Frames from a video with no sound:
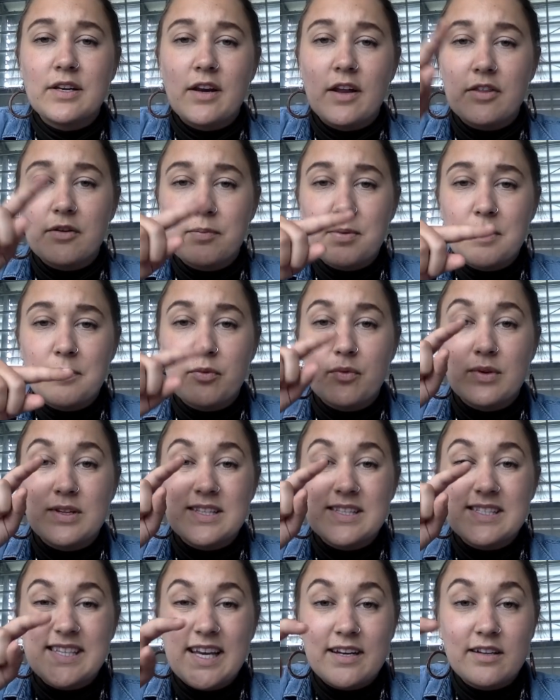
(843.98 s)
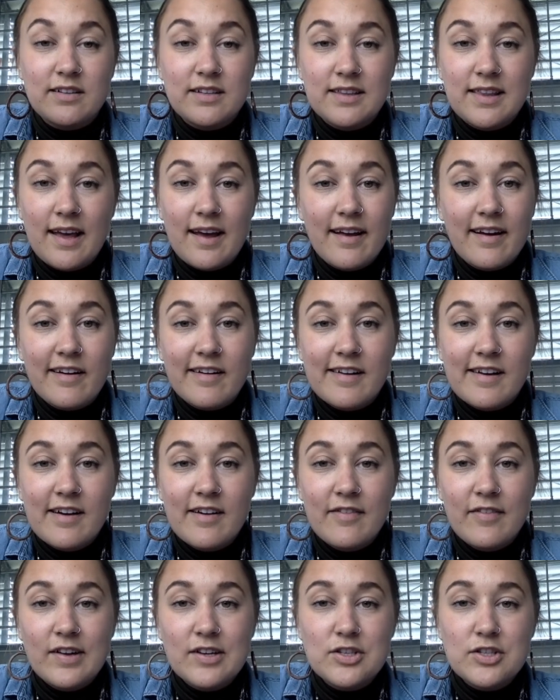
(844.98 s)
and other people would settle in that area
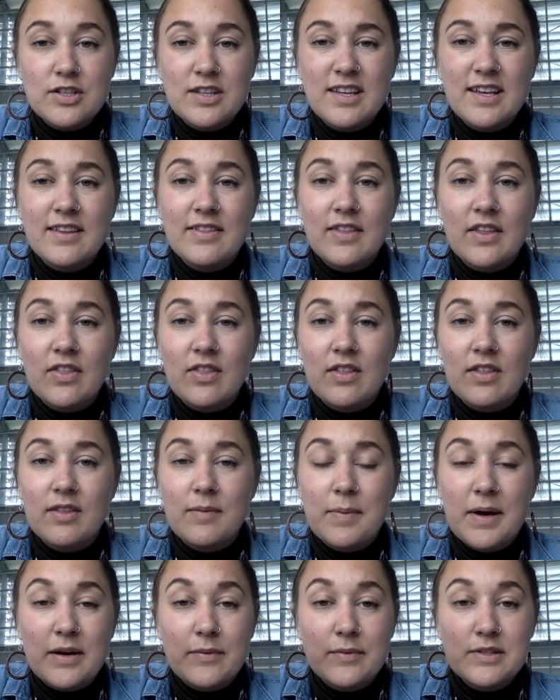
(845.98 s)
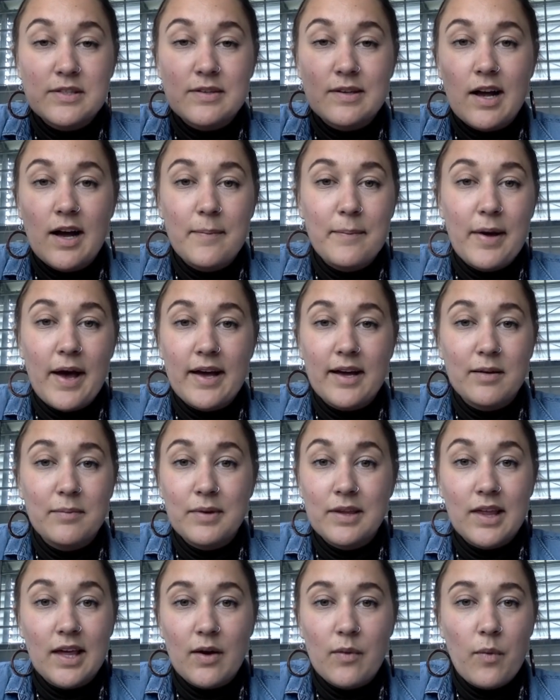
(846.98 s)
eventually, and then the Bedouins would come back and
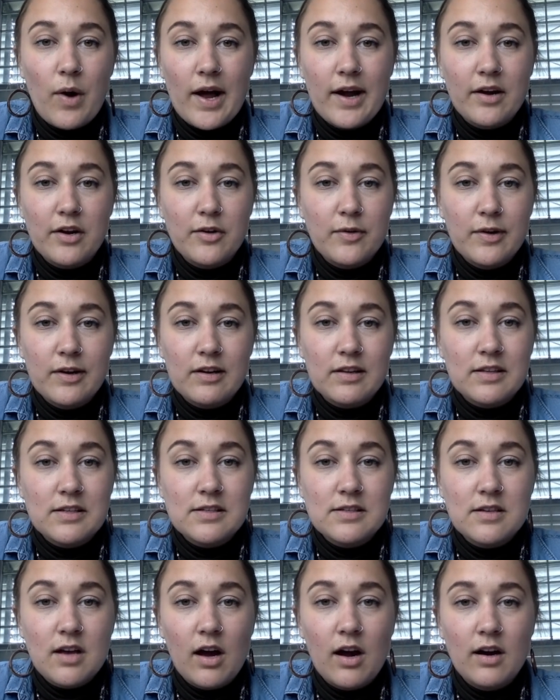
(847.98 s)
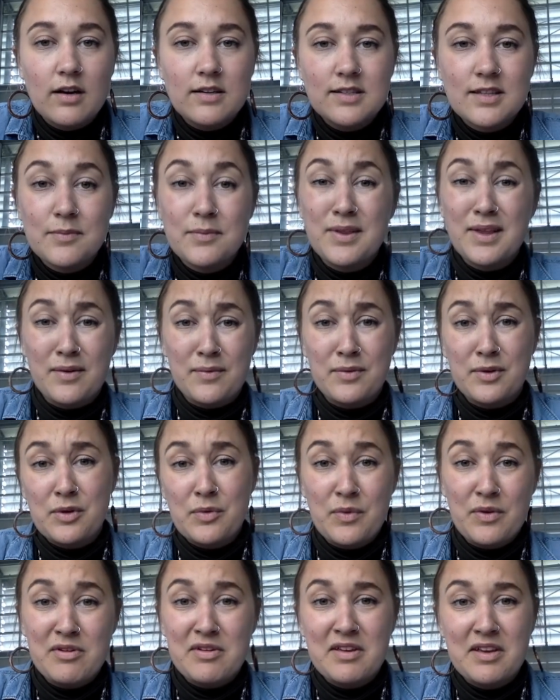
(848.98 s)
be like, why are you here? This is ours. And they'd be like, well,
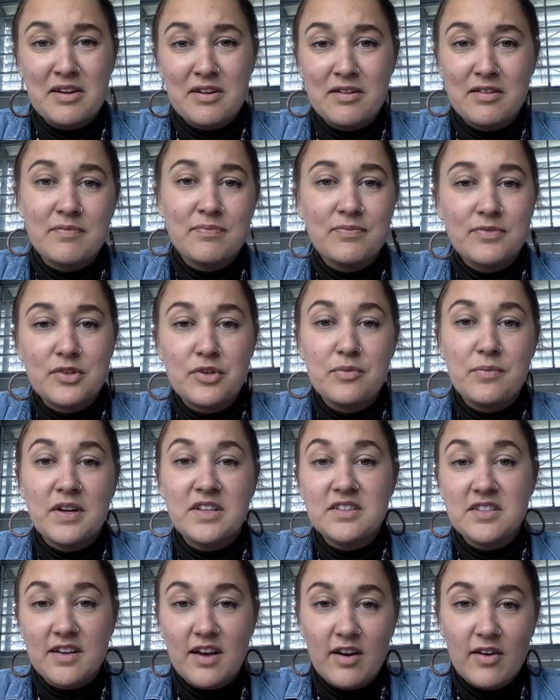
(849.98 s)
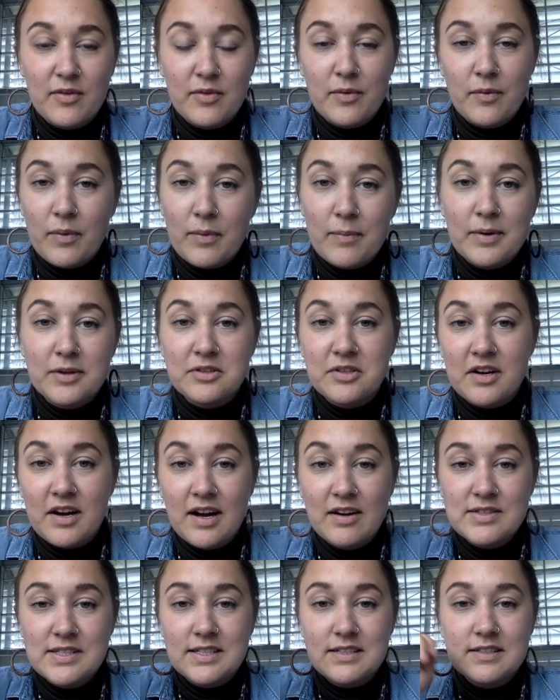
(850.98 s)
you weren't here 2 months ago when we built our
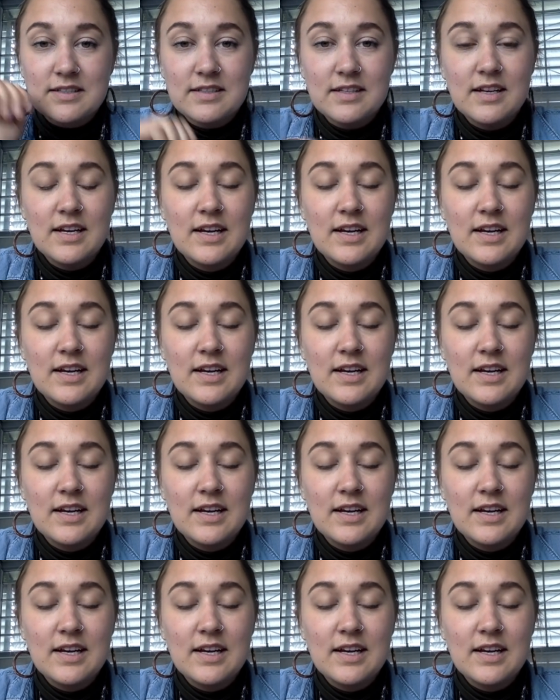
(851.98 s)
houses.